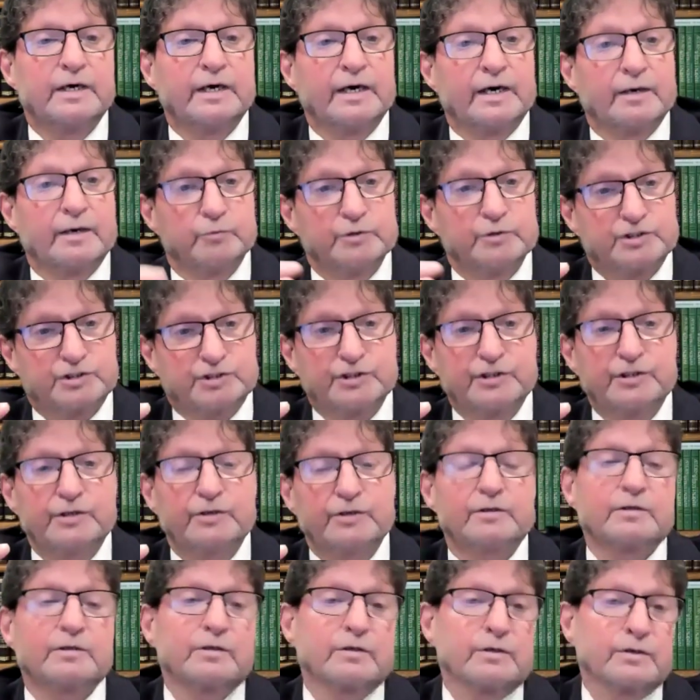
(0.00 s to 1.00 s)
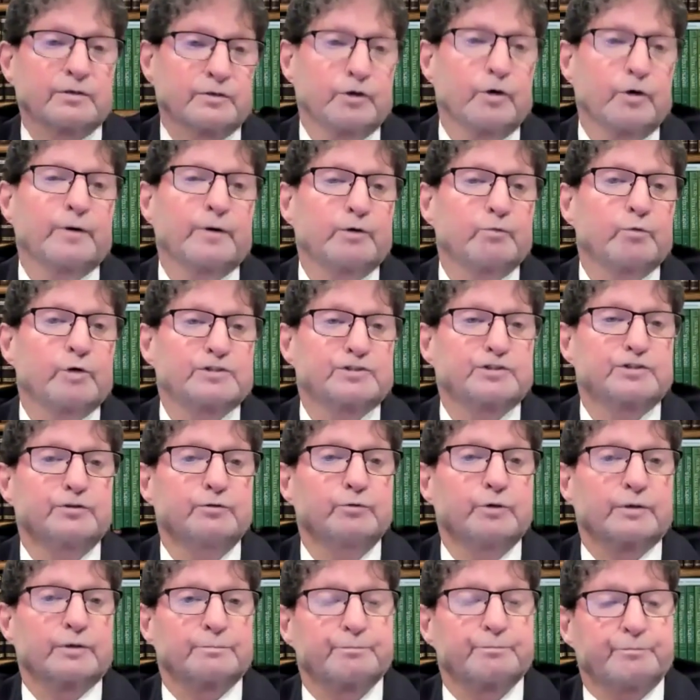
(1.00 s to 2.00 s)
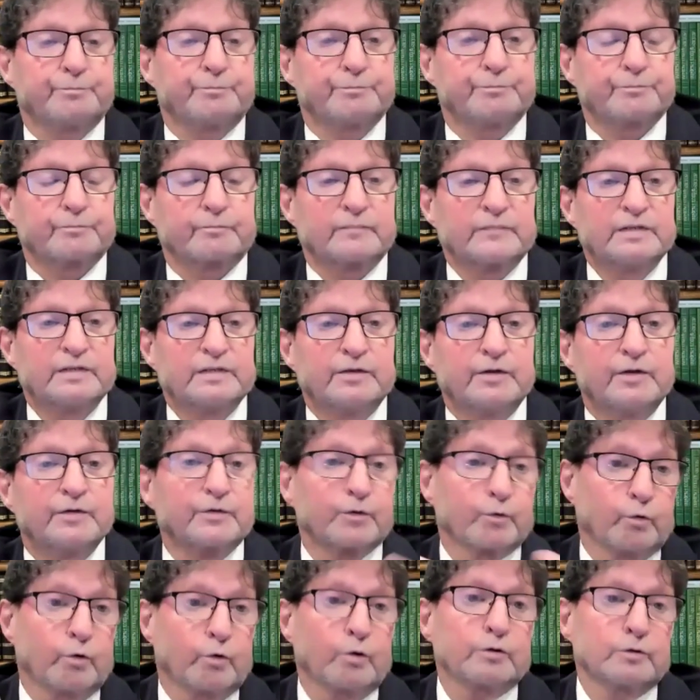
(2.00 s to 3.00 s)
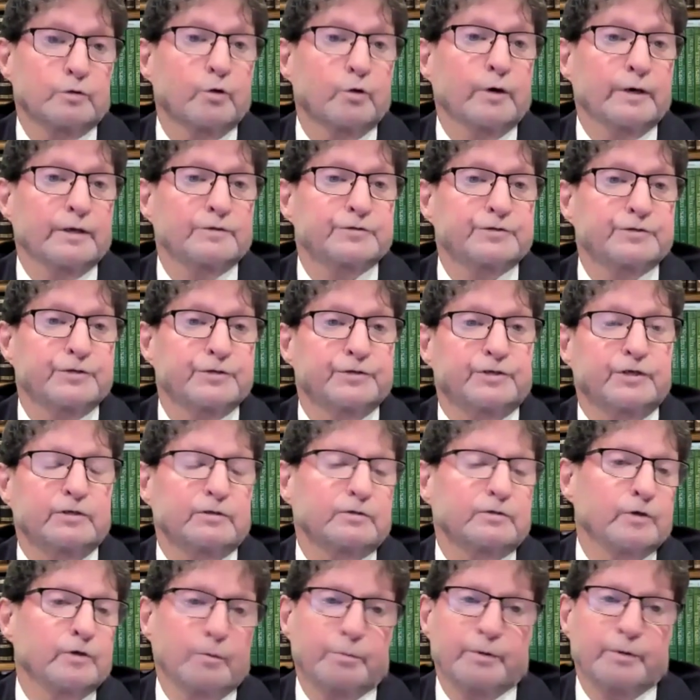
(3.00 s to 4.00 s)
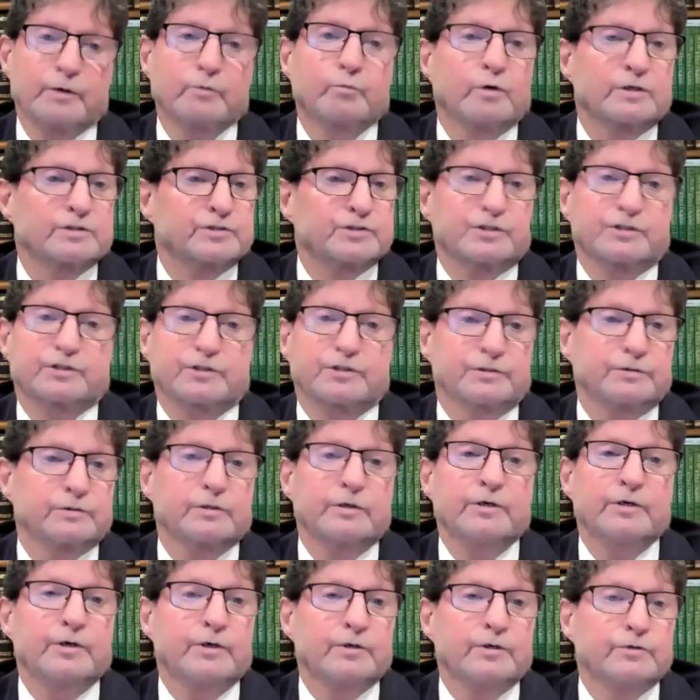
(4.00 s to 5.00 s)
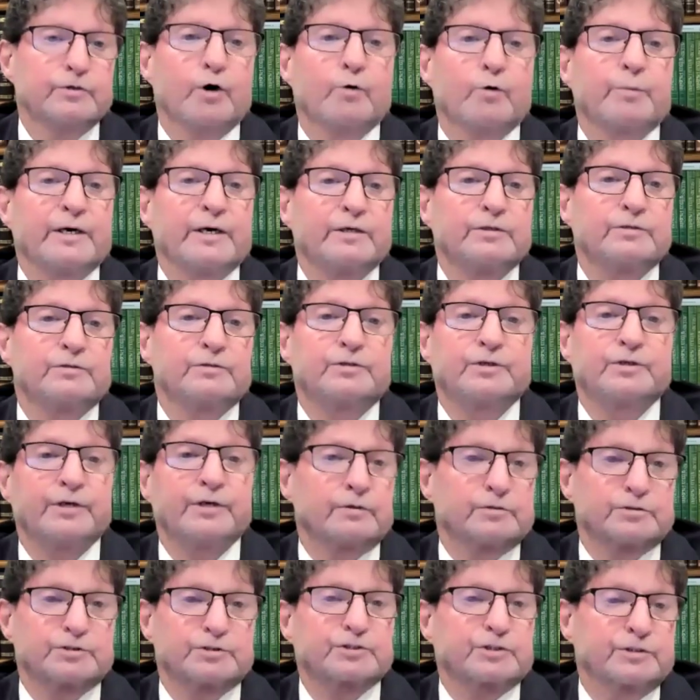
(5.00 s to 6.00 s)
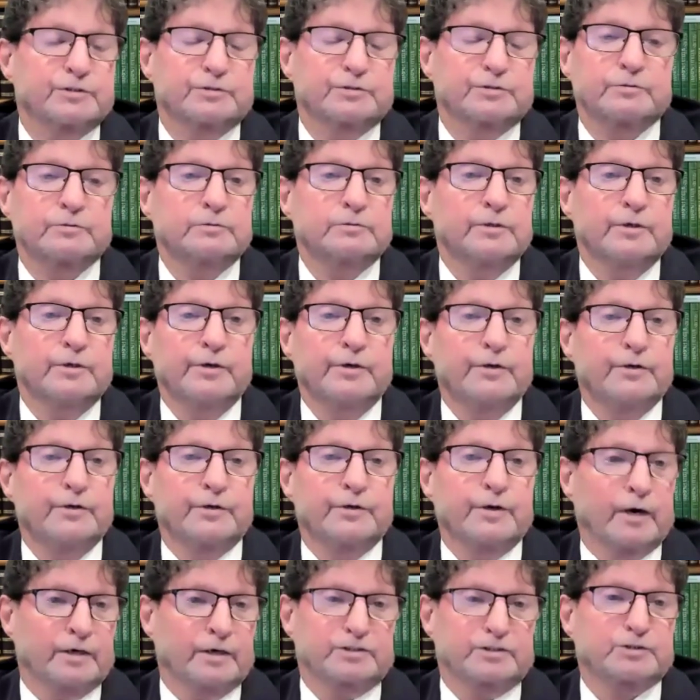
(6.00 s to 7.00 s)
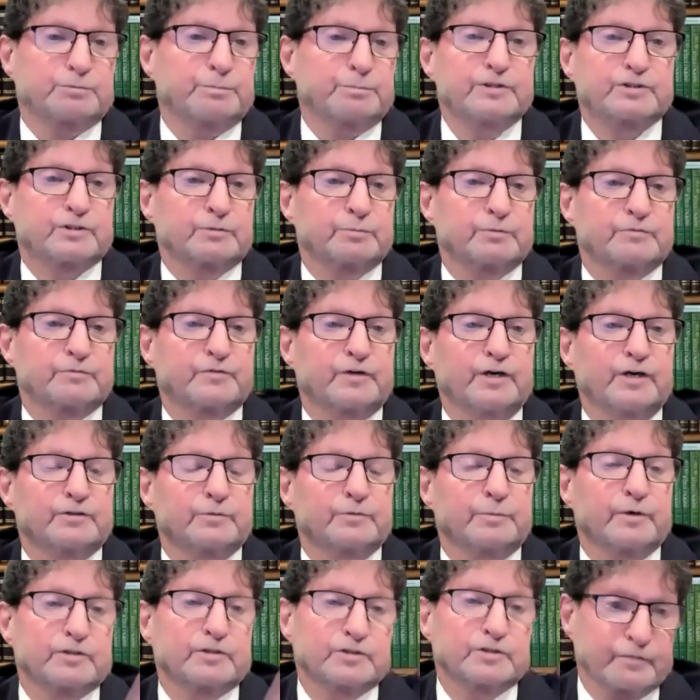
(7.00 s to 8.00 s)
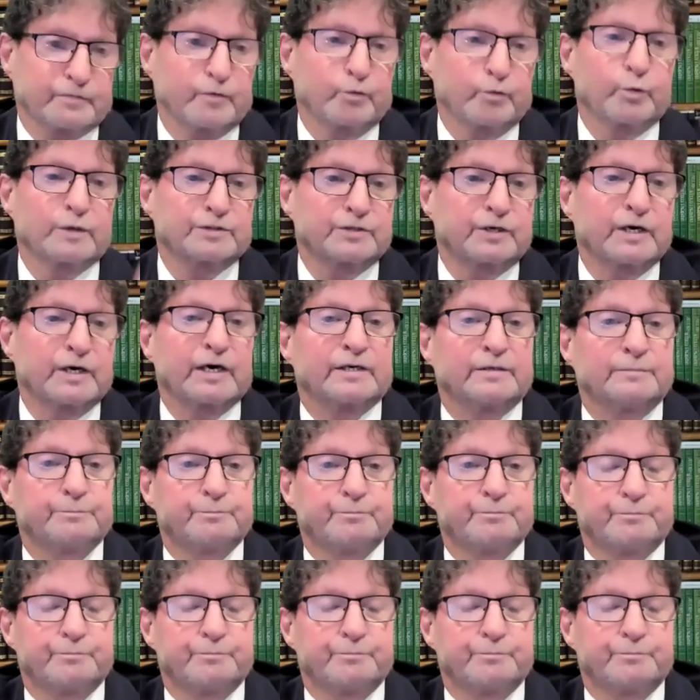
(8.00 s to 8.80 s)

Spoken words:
And we see nobody wants to do it. They're all loyal to the king. Nobody wants to kill. Nobody dares kill the Archbishop of Canterbury except for one guy.